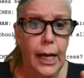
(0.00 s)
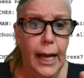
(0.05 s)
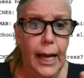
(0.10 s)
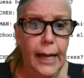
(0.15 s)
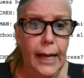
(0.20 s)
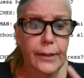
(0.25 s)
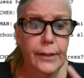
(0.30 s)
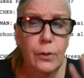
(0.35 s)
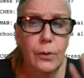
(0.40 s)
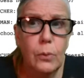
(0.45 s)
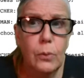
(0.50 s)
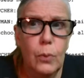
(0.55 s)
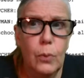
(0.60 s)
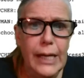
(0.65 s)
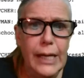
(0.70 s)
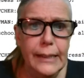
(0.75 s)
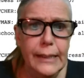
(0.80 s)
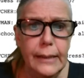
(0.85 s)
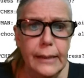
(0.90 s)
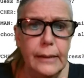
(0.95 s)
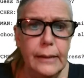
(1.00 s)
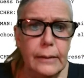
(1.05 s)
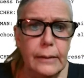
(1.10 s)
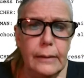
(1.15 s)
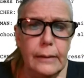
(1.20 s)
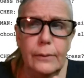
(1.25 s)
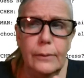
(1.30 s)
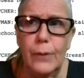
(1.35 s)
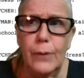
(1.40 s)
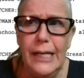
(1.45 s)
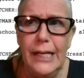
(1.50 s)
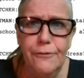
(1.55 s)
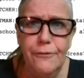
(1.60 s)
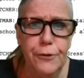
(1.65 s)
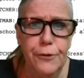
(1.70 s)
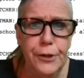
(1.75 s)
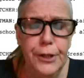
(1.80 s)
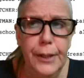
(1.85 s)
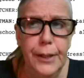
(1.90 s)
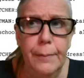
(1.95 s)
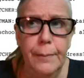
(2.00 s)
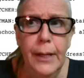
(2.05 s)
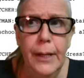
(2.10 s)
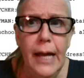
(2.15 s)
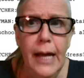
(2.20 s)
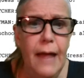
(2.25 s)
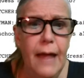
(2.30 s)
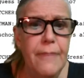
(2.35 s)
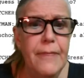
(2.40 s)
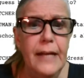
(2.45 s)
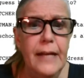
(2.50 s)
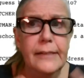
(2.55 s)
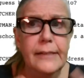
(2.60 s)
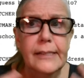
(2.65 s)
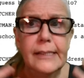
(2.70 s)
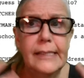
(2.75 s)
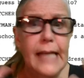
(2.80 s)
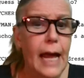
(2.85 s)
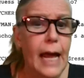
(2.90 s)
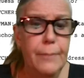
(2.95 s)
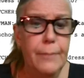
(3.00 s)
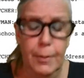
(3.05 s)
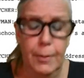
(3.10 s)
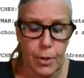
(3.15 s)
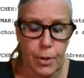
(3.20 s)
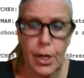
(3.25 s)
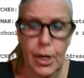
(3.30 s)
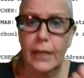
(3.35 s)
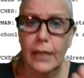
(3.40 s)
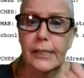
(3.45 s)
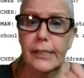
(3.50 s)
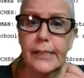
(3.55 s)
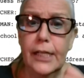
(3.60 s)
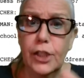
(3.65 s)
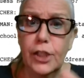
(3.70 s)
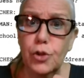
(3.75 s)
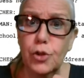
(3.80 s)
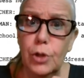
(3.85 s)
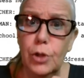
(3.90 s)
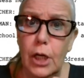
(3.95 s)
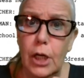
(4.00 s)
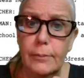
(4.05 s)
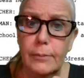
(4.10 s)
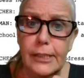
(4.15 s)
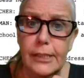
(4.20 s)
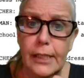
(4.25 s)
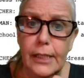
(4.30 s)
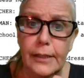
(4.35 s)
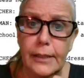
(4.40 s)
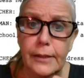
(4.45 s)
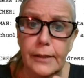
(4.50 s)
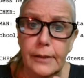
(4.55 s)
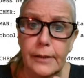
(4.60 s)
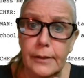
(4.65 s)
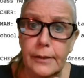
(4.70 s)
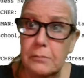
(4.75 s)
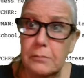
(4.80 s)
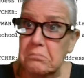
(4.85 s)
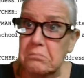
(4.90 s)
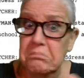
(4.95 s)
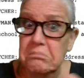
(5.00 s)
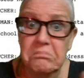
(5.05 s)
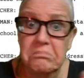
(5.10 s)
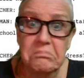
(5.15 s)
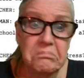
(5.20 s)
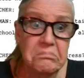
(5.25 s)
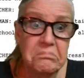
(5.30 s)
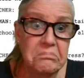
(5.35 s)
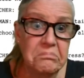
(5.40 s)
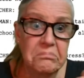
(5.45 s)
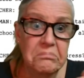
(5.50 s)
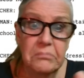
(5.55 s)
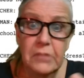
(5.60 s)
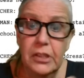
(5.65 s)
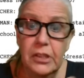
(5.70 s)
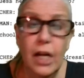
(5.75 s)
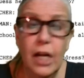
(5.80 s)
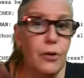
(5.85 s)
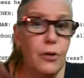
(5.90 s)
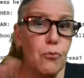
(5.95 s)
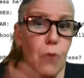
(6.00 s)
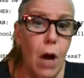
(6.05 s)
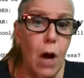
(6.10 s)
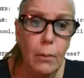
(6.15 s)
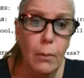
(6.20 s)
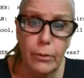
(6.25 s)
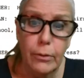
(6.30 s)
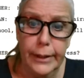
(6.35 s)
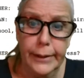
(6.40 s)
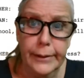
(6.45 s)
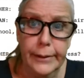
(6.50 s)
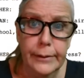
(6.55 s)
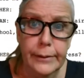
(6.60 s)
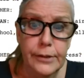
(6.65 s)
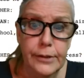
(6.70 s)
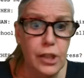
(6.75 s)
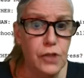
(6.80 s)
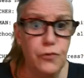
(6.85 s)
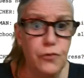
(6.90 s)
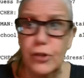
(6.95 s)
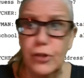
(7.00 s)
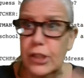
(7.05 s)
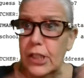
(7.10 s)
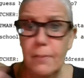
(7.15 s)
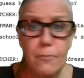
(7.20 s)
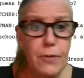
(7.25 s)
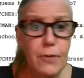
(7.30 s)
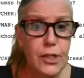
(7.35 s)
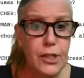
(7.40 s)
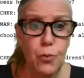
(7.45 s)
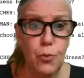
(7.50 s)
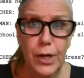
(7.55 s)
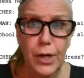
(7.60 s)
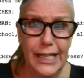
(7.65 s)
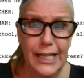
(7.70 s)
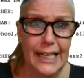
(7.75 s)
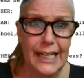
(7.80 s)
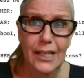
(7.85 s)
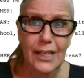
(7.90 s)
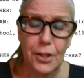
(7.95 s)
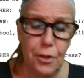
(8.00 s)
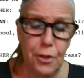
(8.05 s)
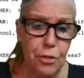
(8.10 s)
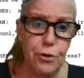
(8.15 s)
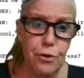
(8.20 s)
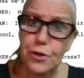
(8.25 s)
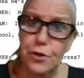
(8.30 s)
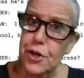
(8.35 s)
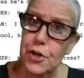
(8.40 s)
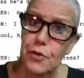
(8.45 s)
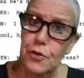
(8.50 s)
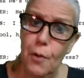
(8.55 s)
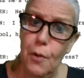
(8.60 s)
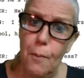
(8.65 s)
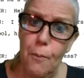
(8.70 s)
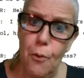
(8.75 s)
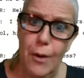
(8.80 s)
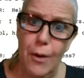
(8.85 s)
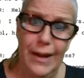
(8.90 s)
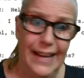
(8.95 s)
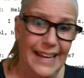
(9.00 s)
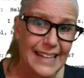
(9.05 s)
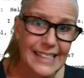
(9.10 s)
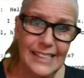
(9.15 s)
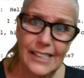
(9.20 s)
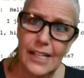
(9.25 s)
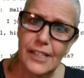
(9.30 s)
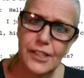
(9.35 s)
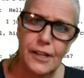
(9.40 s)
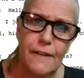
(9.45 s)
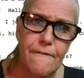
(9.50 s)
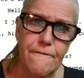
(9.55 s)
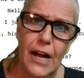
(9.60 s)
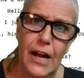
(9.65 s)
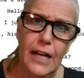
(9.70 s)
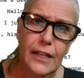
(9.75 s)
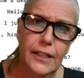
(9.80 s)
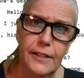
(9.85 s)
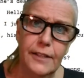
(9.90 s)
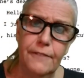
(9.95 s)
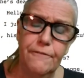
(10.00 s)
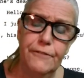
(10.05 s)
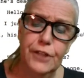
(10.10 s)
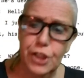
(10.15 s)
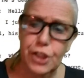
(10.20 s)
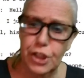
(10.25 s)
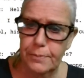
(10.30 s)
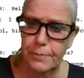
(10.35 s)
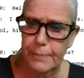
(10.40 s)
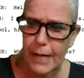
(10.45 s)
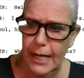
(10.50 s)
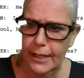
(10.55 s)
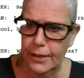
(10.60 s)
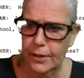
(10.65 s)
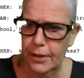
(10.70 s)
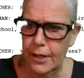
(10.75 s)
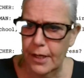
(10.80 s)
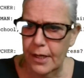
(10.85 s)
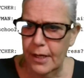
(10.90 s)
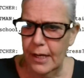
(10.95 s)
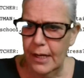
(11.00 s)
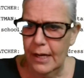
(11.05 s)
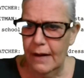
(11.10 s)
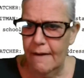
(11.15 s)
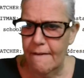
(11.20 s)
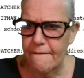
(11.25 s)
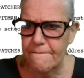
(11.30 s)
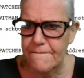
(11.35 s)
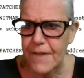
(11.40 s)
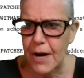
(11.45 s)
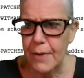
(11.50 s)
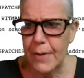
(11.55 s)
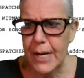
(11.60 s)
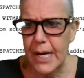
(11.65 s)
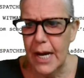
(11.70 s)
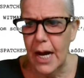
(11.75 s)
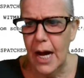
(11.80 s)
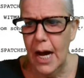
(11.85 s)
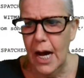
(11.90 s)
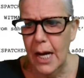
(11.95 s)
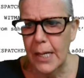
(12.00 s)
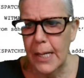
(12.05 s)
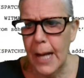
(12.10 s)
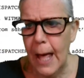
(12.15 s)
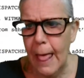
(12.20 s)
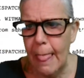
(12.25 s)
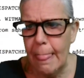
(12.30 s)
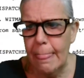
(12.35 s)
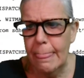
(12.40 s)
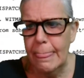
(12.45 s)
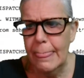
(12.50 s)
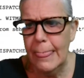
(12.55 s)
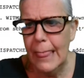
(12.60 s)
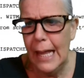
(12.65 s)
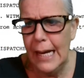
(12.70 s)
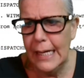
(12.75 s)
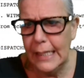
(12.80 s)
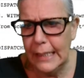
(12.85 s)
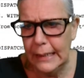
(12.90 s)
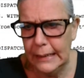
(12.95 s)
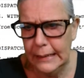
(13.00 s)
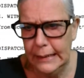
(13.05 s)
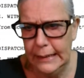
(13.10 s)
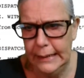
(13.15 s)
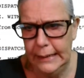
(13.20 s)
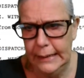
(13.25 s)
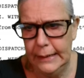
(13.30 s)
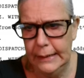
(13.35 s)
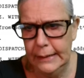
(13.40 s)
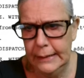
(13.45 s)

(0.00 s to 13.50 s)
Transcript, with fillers: and wait and wait for him and then stab him. Not a sexual homicide, not a robbery. Just for some reason wanted to kill a 13 year old boy in such a violent and vicious manner. Very unlikely.